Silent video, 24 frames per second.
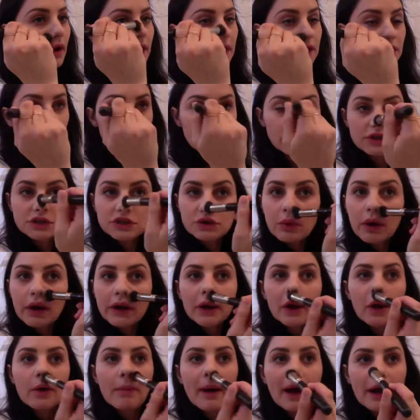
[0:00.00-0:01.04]
to do is you want to
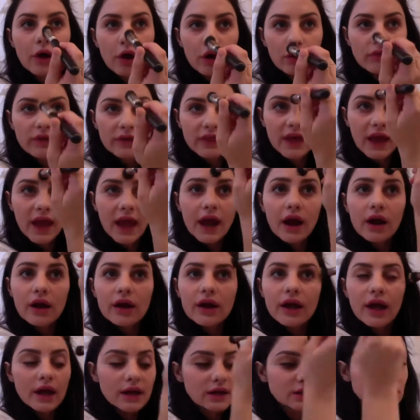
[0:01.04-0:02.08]
go back over the
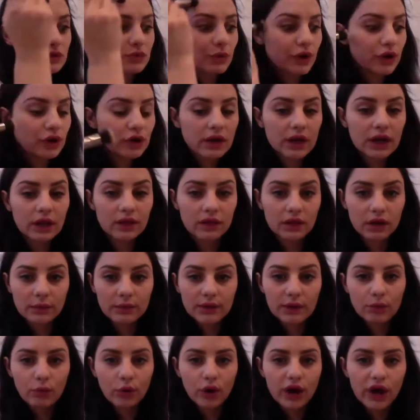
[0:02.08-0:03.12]
areas where you need a little
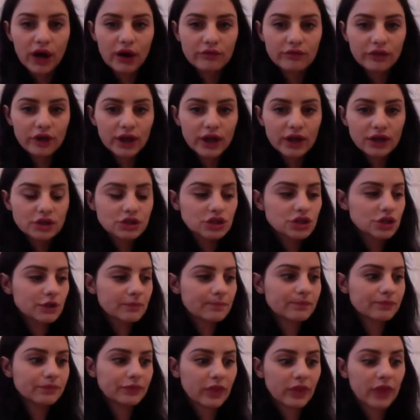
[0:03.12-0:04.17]
bit more coverage.
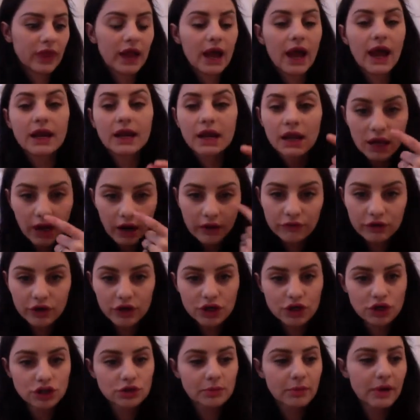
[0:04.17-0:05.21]
Like I need coverage
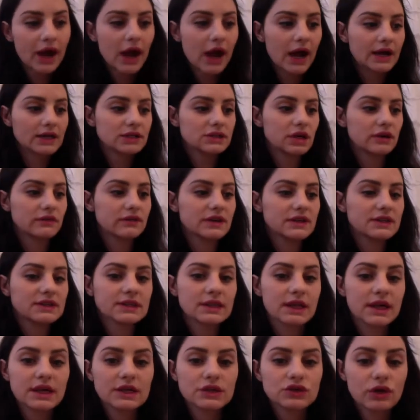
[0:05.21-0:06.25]
under my eyes,
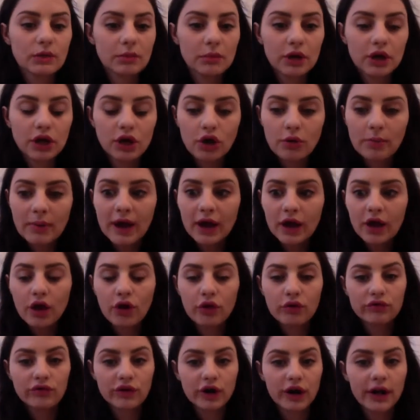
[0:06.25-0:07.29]
obviously, so I'm going to go back
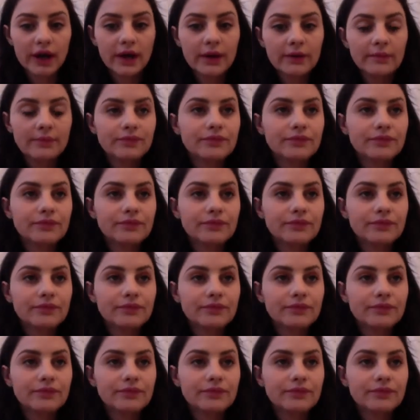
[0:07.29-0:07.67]
over it.